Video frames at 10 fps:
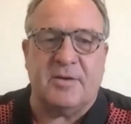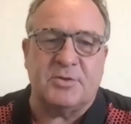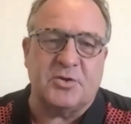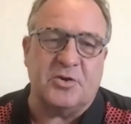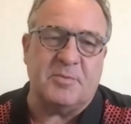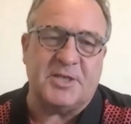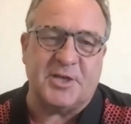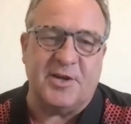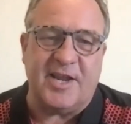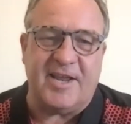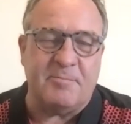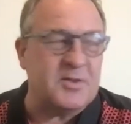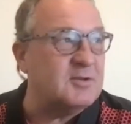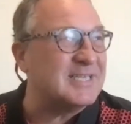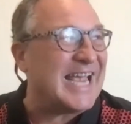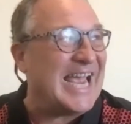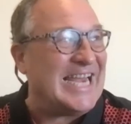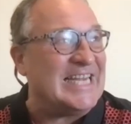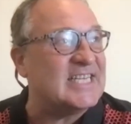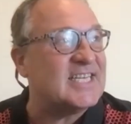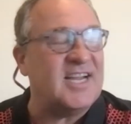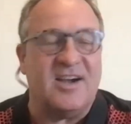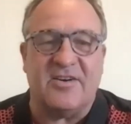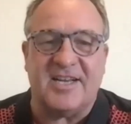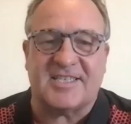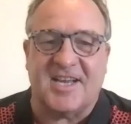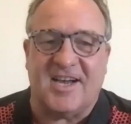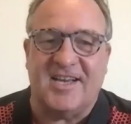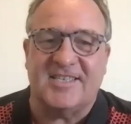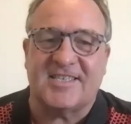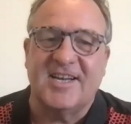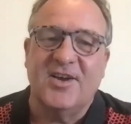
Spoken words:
I'm sure you'll be tuning in, but there's 8 TRS guys